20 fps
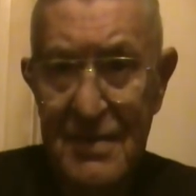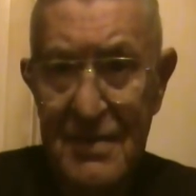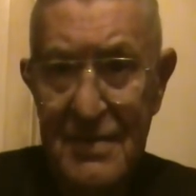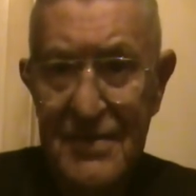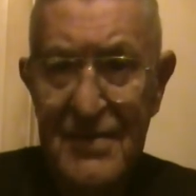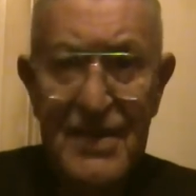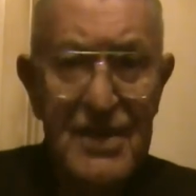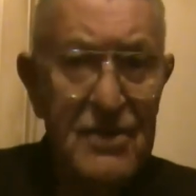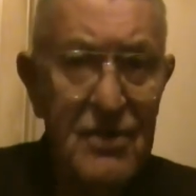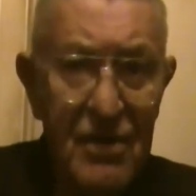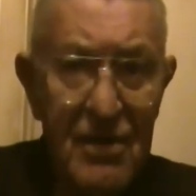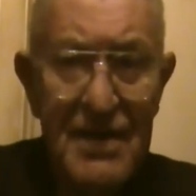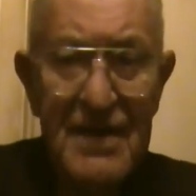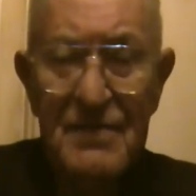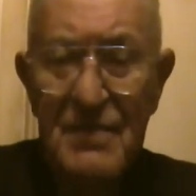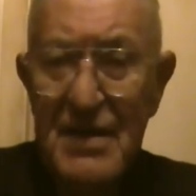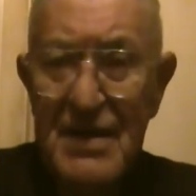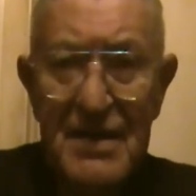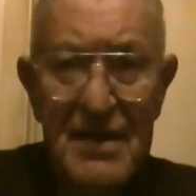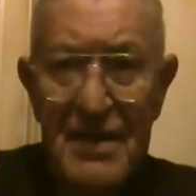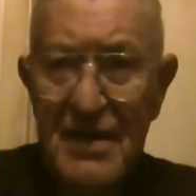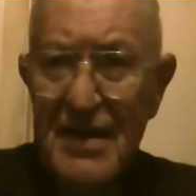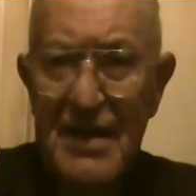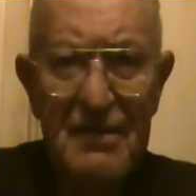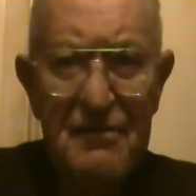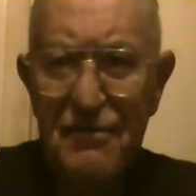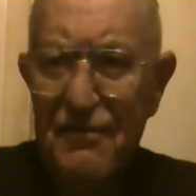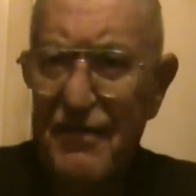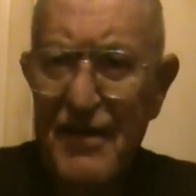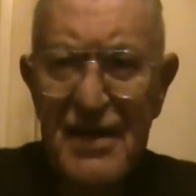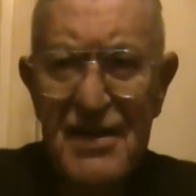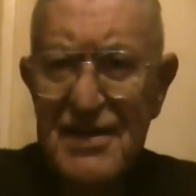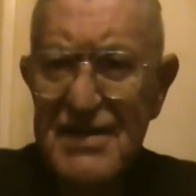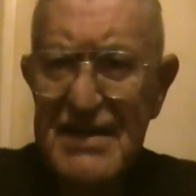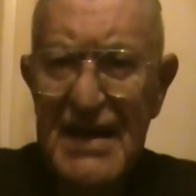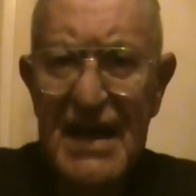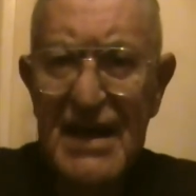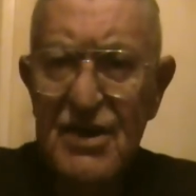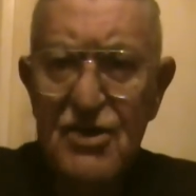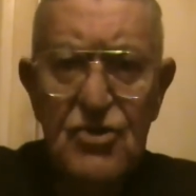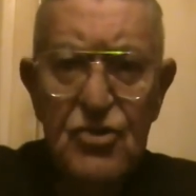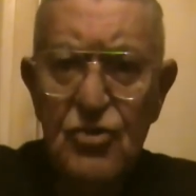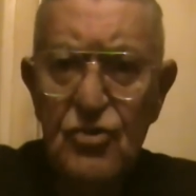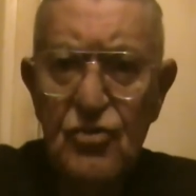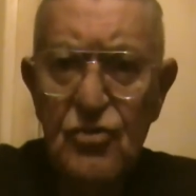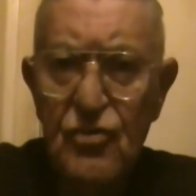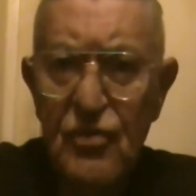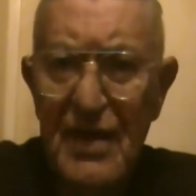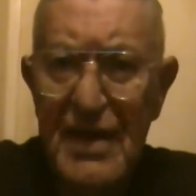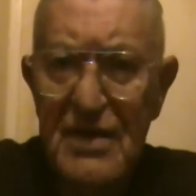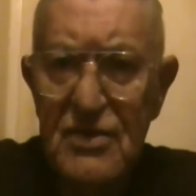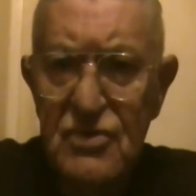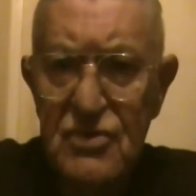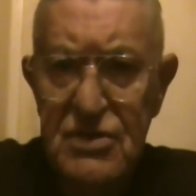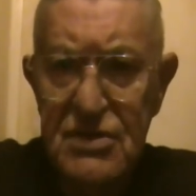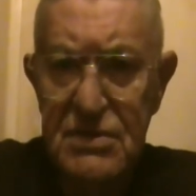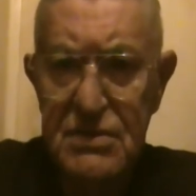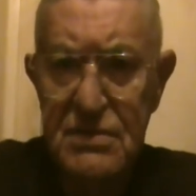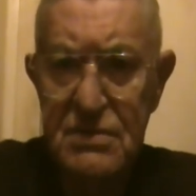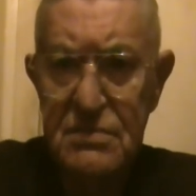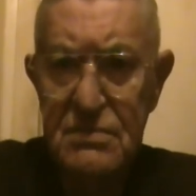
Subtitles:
See, calling me an idiot fails on two grounds.